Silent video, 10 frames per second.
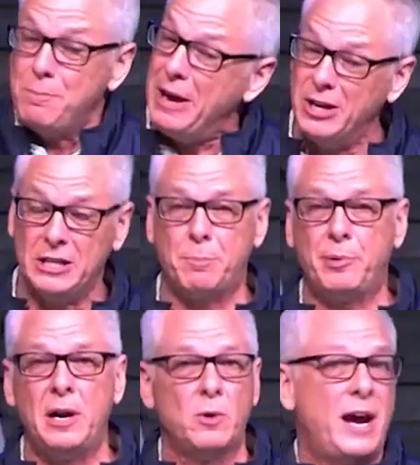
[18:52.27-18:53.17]
you better get the
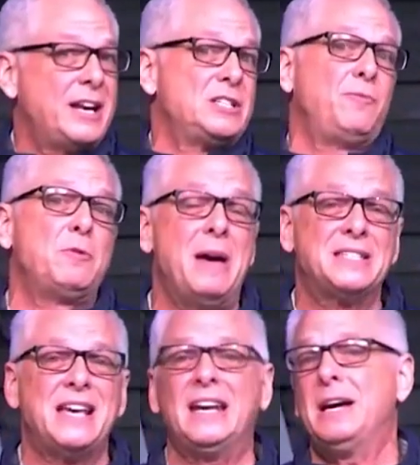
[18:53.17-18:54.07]
prayer right, because if you
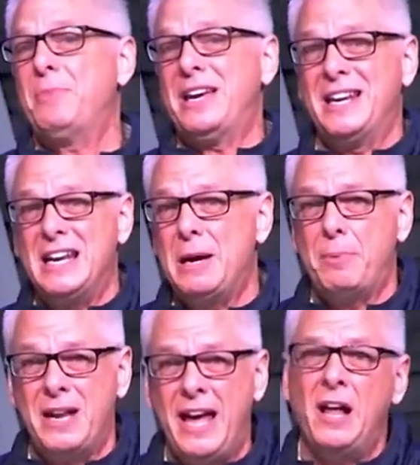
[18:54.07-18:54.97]
mess that up, they could end up
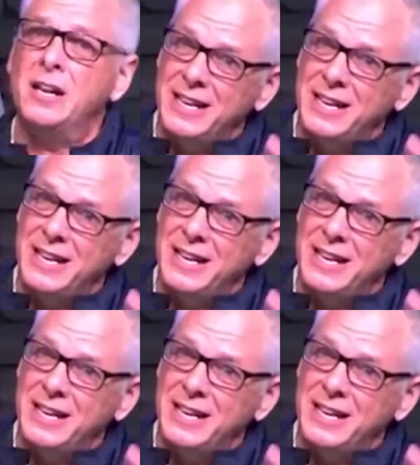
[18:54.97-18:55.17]
in hell.